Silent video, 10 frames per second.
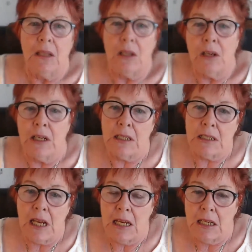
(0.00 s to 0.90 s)

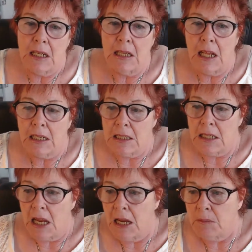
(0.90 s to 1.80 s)
It's taking that
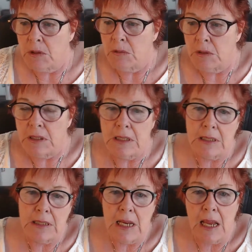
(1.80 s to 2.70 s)
time to
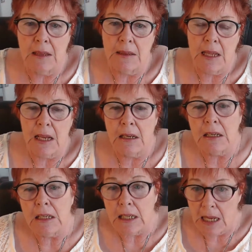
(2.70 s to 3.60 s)
understand that,
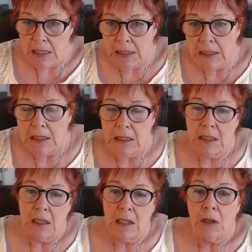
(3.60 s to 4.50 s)
yes,
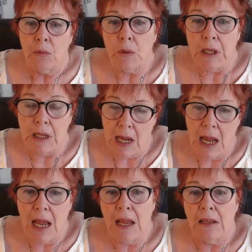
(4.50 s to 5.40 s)
we
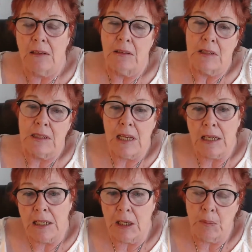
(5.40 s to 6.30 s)
are
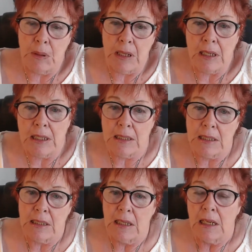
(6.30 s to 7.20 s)
psychic
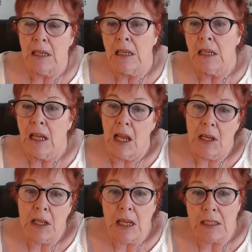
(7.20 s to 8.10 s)
beings.
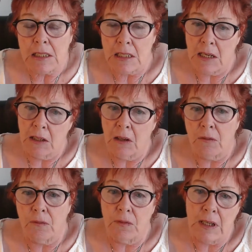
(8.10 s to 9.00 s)
And yes,
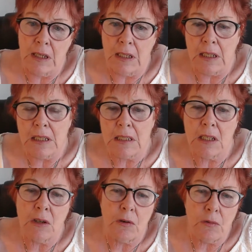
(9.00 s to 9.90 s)
psychic feeling is
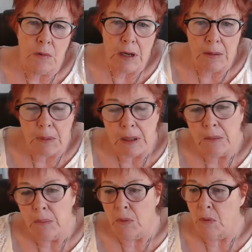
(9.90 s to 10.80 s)
incredibly
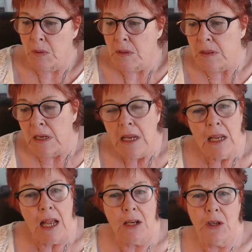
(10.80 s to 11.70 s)
important.
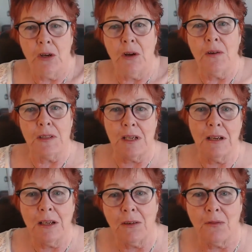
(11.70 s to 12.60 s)
And
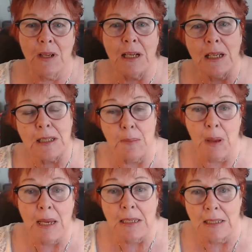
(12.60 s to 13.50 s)
psychic feeling is
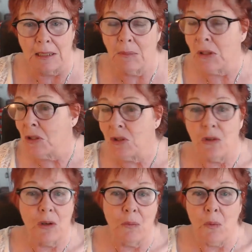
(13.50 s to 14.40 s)
amazing because
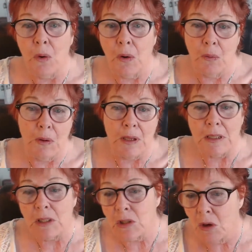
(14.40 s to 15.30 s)
you can work with
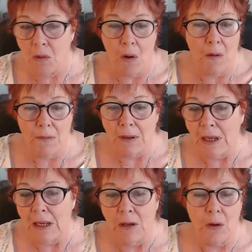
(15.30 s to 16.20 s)
it so often
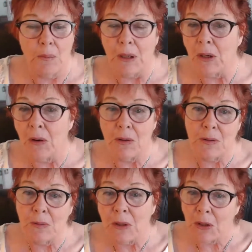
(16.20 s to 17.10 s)
and nobody
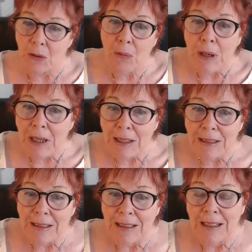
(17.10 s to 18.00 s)
knows what you're doing.
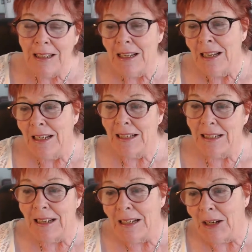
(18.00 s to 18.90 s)
It's
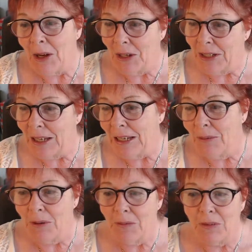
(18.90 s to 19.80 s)
like, okay,
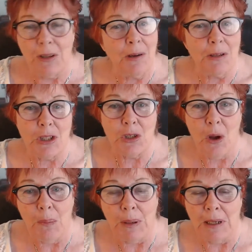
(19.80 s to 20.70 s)
what if you're going
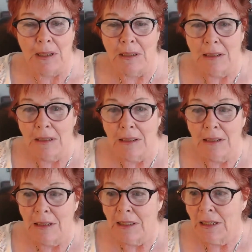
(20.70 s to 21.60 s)
shopping?
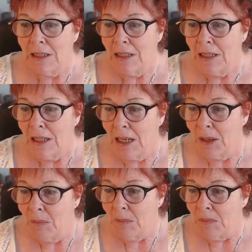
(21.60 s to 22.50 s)

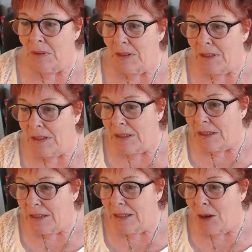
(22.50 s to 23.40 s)
Um,
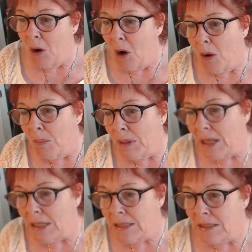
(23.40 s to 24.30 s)
oh,
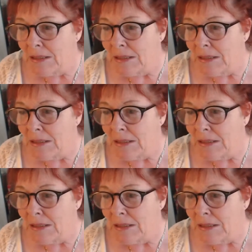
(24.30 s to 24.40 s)
bless.